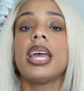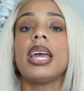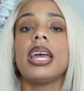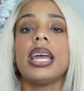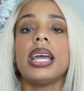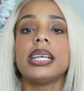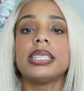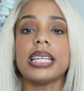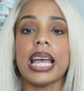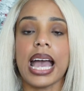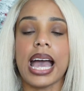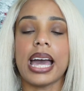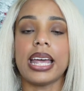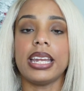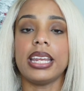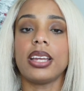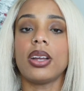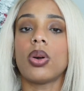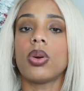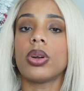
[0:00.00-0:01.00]
is
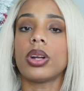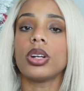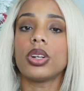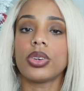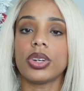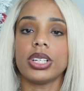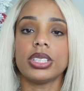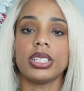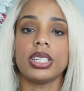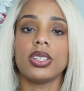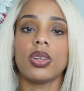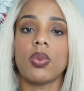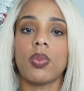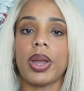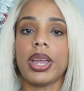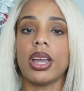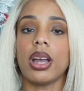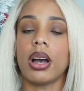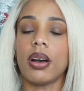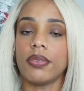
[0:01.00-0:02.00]
adding or increasing the
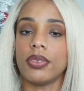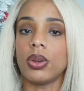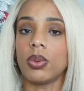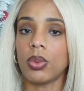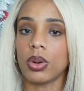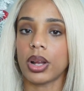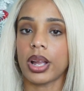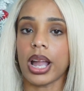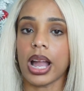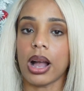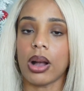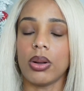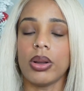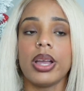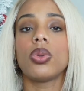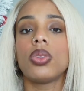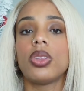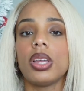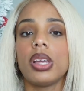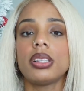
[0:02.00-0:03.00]
weight of the workout.
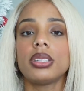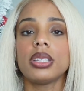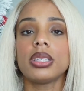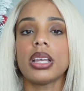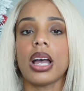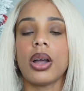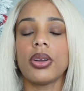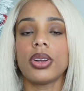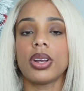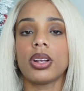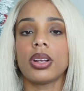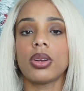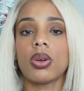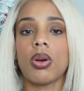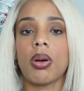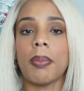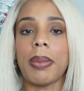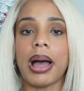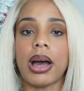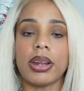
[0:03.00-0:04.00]
This is how you're gonna go
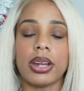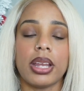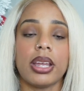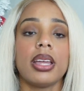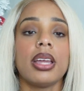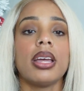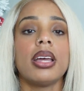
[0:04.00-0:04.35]
about it.